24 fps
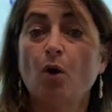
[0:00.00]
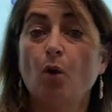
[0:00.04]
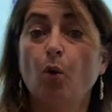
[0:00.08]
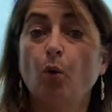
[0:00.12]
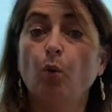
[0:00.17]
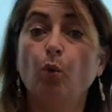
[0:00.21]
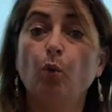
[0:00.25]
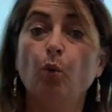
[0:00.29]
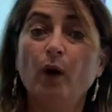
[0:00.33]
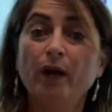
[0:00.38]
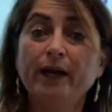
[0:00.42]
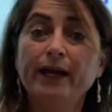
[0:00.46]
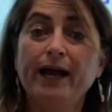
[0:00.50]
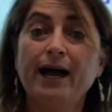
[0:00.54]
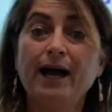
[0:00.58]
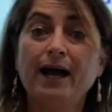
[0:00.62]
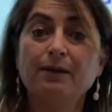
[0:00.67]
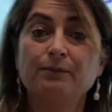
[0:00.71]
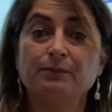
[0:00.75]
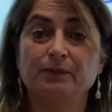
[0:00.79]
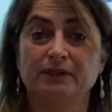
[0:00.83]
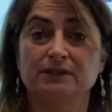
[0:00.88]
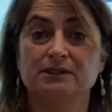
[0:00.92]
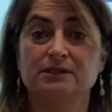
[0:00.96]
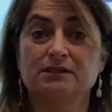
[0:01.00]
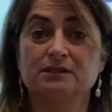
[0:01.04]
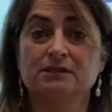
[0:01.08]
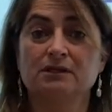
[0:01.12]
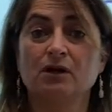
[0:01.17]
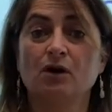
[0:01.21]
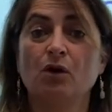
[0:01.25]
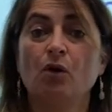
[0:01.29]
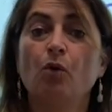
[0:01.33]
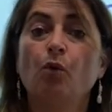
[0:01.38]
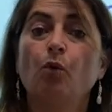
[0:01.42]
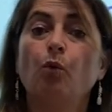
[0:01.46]
What happens?
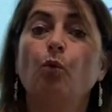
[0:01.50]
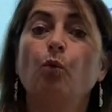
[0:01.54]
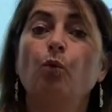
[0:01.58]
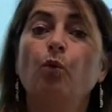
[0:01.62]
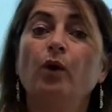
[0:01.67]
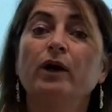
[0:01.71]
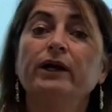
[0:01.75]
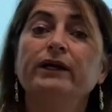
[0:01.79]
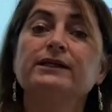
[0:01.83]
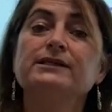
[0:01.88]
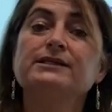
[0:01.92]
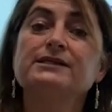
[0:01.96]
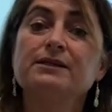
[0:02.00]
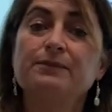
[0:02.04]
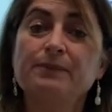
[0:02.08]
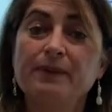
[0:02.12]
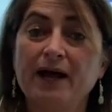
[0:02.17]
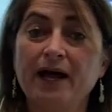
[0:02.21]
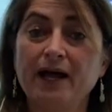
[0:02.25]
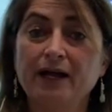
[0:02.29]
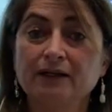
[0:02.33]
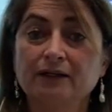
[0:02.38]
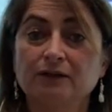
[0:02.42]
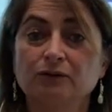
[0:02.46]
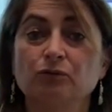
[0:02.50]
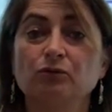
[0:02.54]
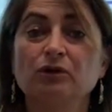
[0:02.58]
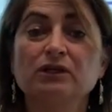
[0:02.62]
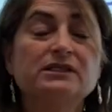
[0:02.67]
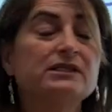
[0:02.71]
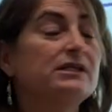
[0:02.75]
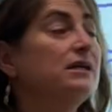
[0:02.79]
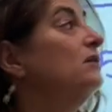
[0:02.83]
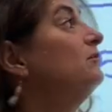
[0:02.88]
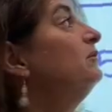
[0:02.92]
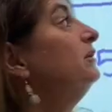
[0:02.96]
What is the pattern?
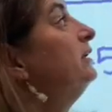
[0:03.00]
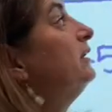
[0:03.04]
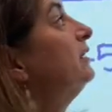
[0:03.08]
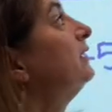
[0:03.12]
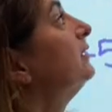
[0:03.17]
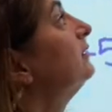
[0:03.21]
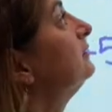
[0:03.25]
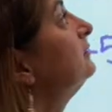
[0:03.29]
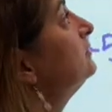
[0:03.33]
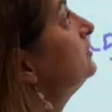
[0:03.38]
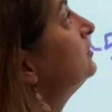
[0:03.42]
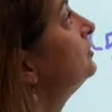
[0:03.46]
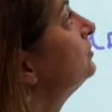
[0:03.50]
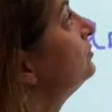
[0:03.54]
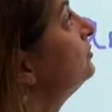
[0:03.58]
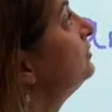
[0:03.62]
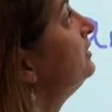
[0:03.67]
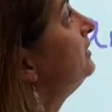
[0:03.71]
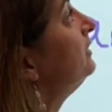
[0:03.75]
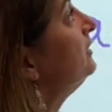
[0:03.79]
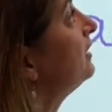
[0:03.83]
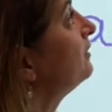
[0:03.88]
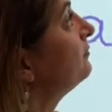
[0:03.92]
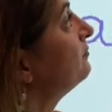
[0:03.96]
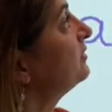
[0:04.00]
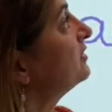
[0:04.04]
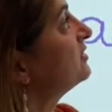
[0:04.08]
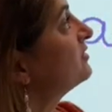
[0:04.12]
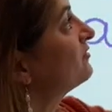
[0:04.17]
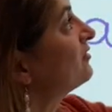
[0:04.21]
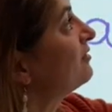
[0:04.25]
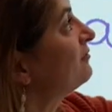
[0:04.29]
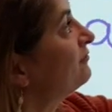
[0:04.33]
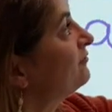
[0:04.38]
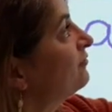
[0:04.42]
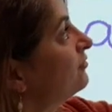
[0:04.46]
What's going on to the numbers
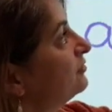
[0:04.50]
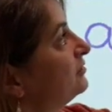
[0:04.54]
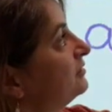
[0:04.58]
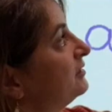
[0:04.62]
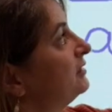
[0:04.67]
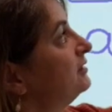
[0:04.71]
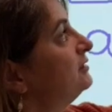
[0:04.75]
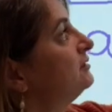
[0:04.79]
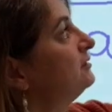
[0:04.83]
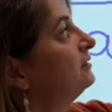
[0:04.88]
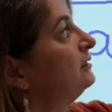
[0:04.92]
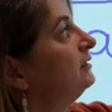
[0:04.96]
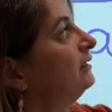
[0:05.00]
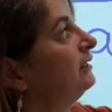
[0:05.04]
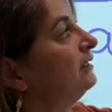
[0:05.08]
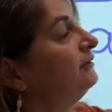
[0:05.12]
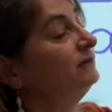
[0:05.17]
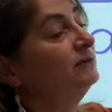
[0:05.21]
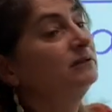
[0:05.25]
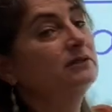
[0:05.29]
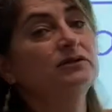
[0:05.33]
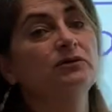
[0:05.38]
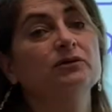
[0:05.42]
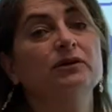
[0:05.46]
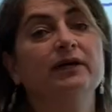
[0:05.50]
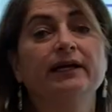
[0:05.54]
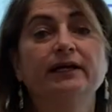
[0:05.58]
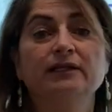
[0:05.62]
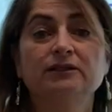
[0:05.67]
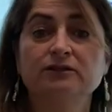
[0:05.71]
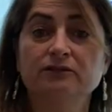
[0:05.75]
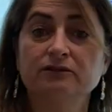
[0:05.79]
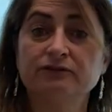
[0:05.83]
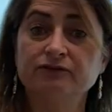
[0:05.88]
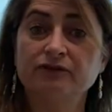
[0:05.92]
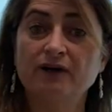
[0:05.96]
from 14 to 11 to 8
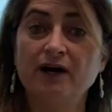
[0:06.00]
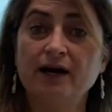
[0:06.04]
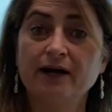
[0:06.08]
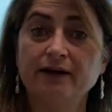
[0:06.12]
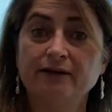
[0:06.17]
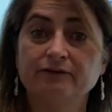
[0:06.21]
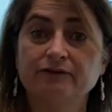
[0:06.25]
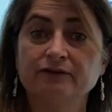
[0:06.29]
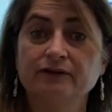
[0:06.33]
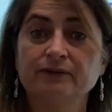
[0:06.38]
to 5?